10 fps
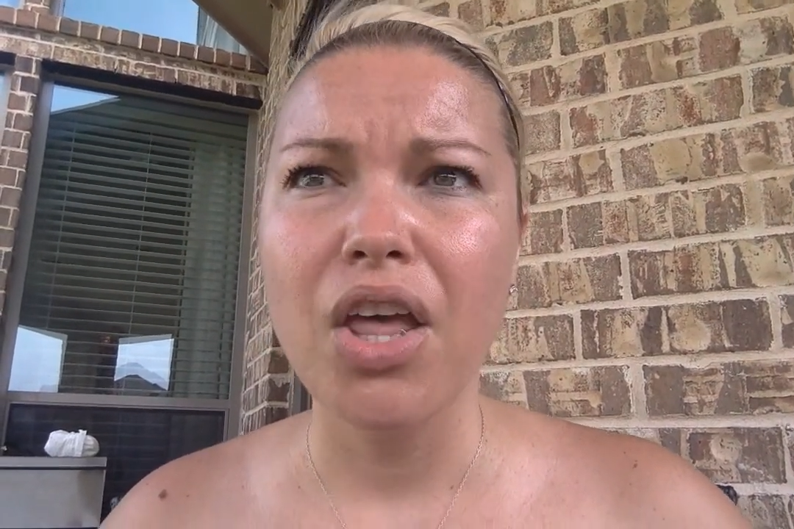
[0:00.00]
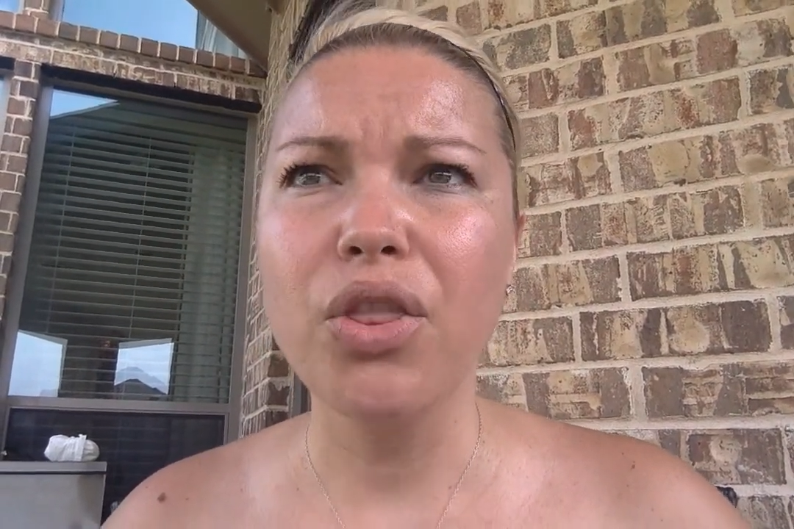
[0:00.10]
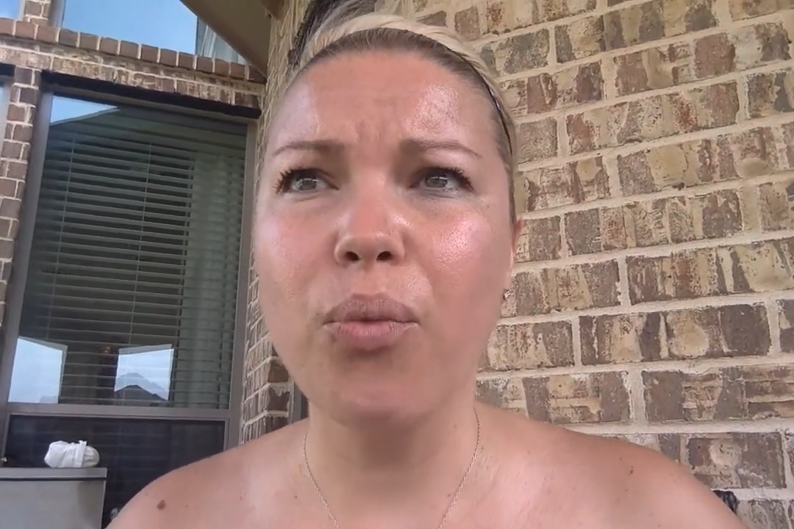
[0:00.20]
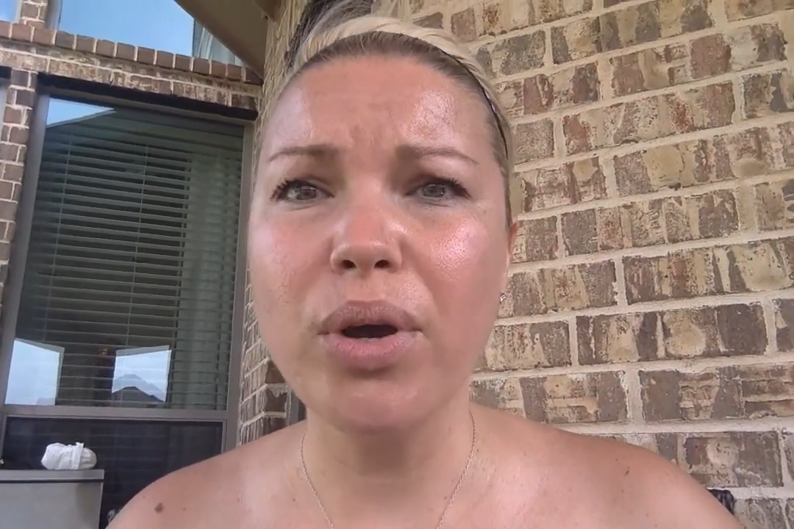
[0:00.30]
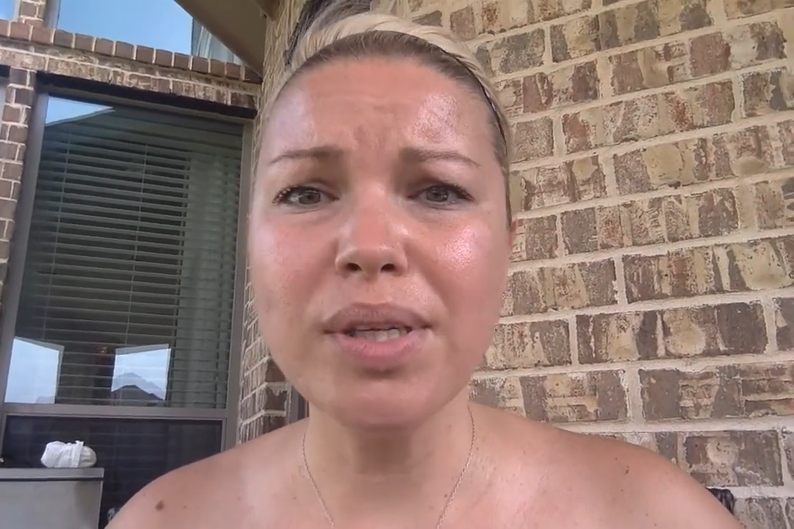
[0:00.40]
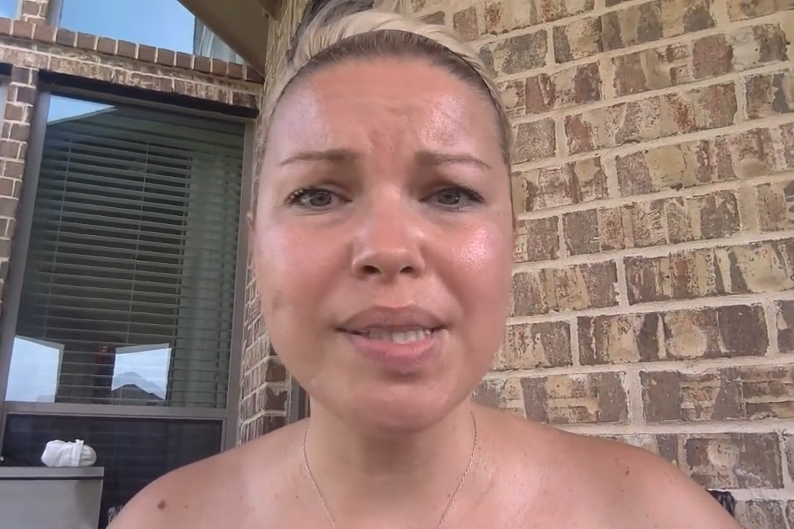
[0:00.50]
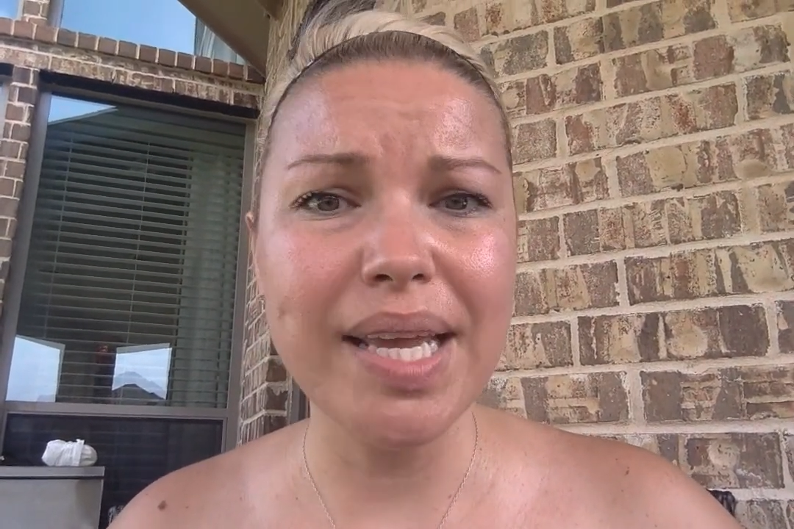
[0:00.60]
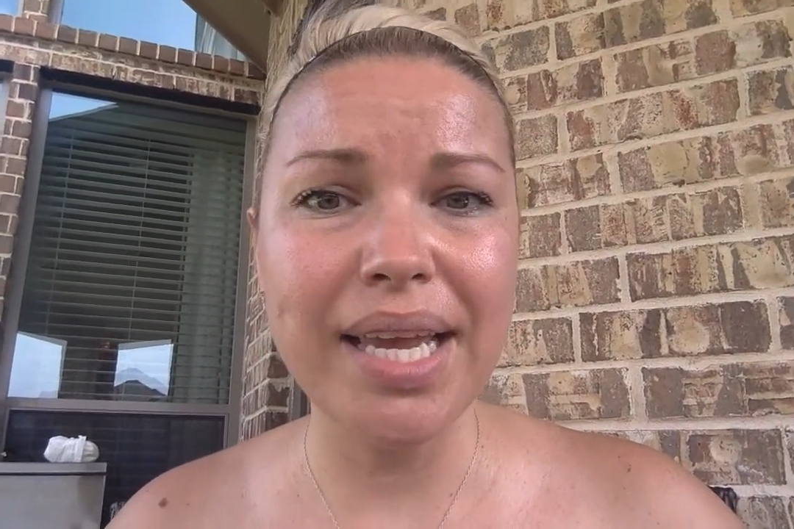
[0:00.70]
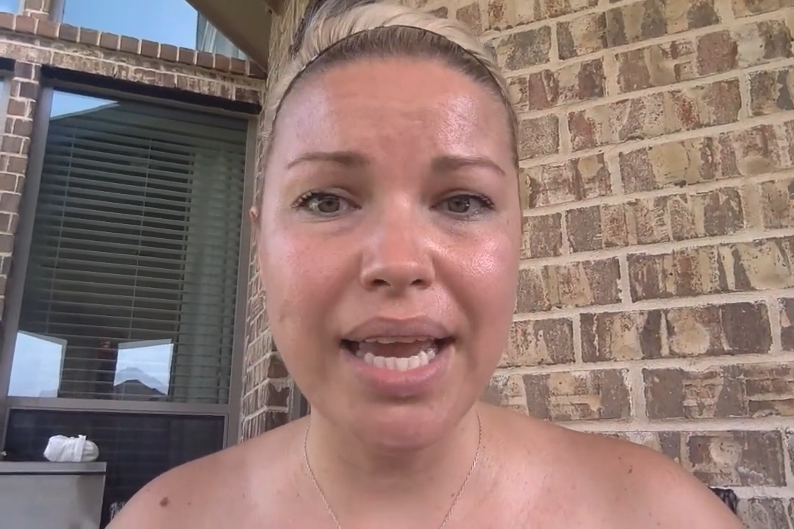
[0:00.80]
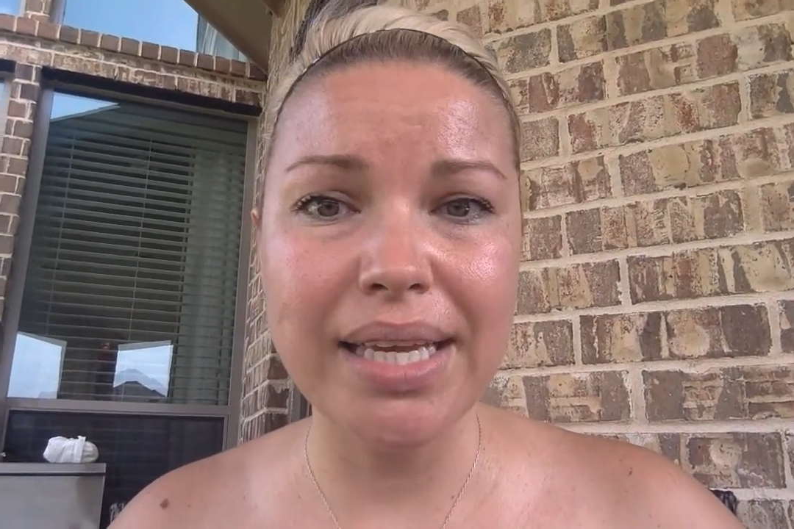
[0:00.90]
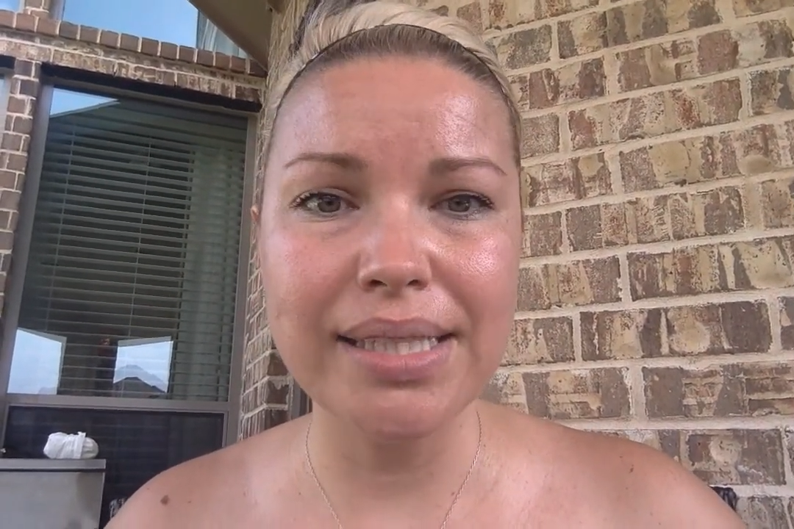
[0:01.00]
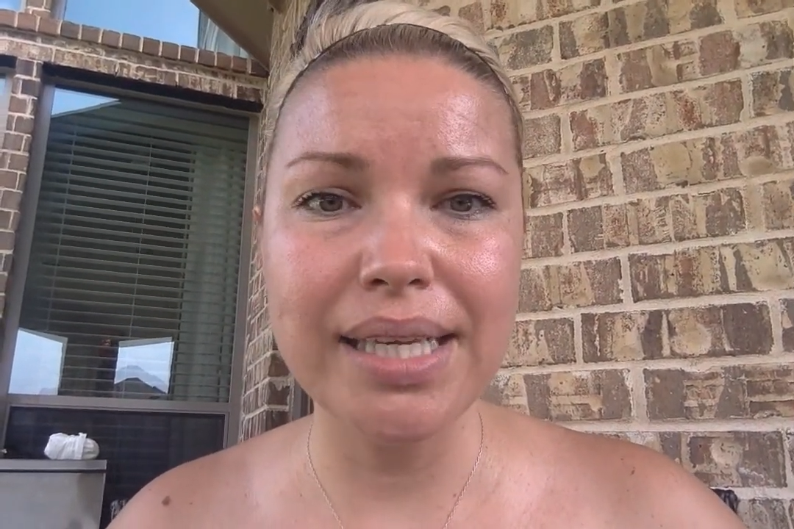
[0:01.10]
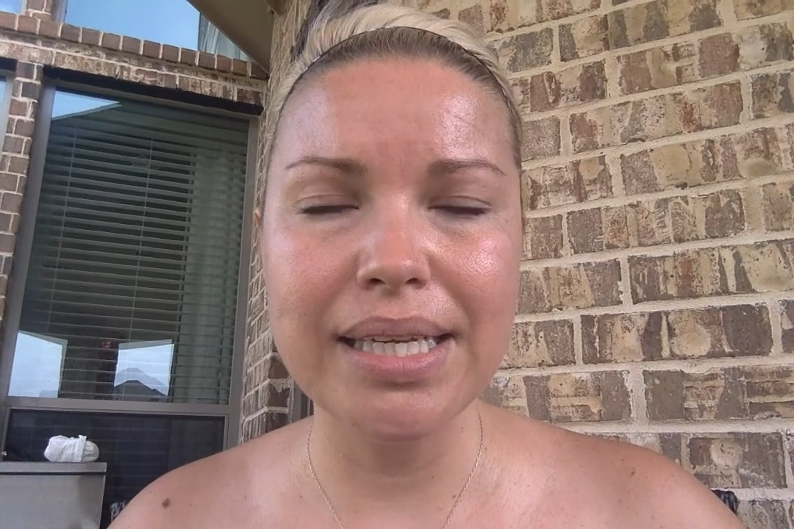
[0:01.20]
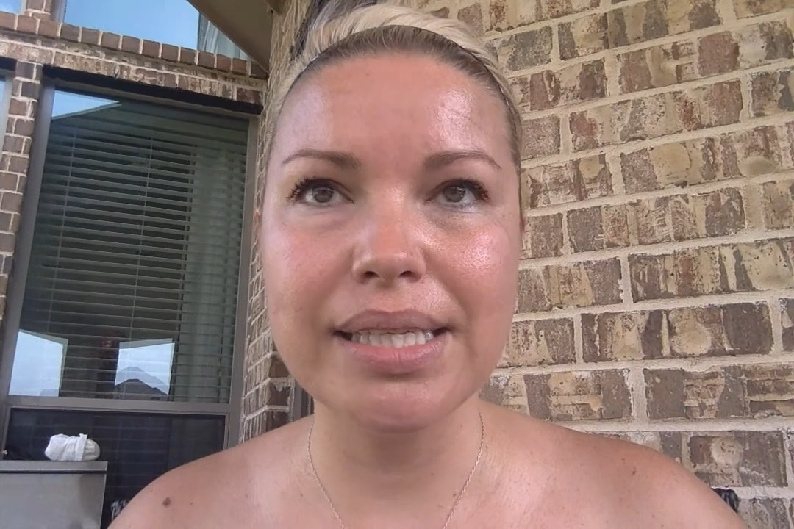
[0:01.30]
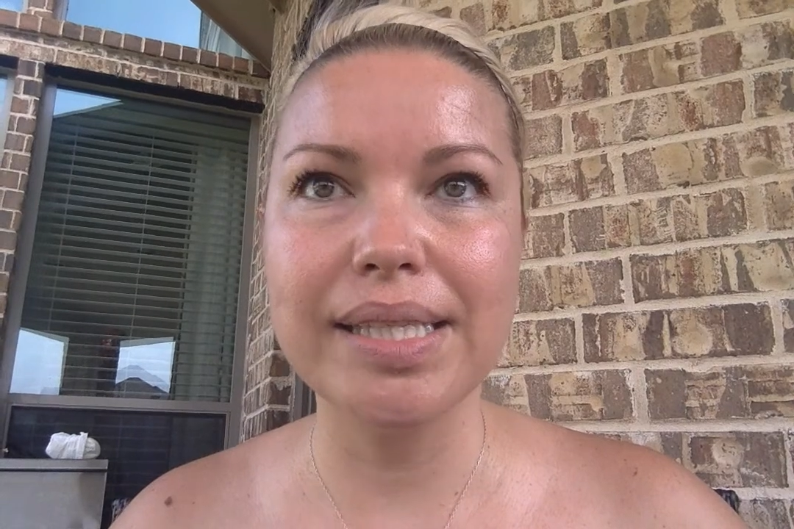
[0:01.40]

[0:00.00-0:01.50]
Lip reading: The worst thing is